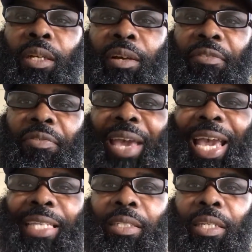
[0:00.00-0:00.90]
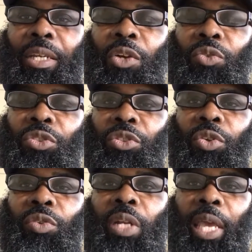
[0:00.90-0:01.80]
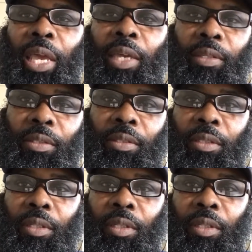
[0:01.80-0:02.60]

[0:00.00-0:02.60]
of fasting on certain days